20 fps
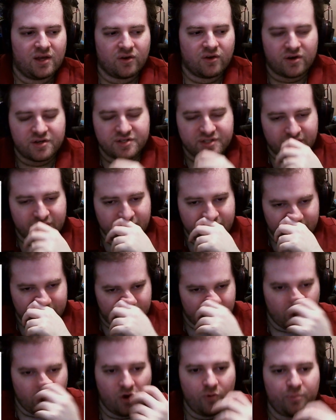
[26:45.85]
Because
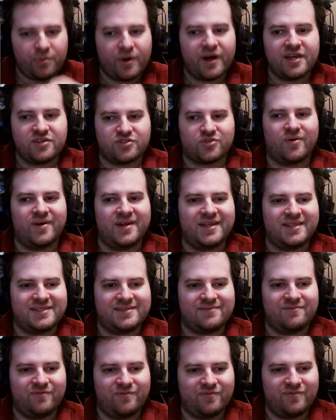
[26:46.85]
nobody's going to
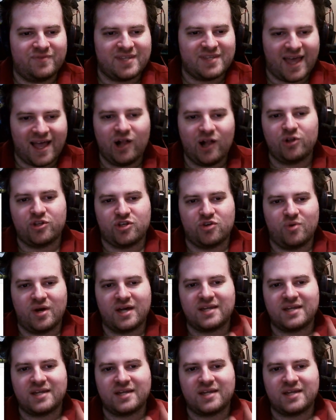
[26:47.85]
tell you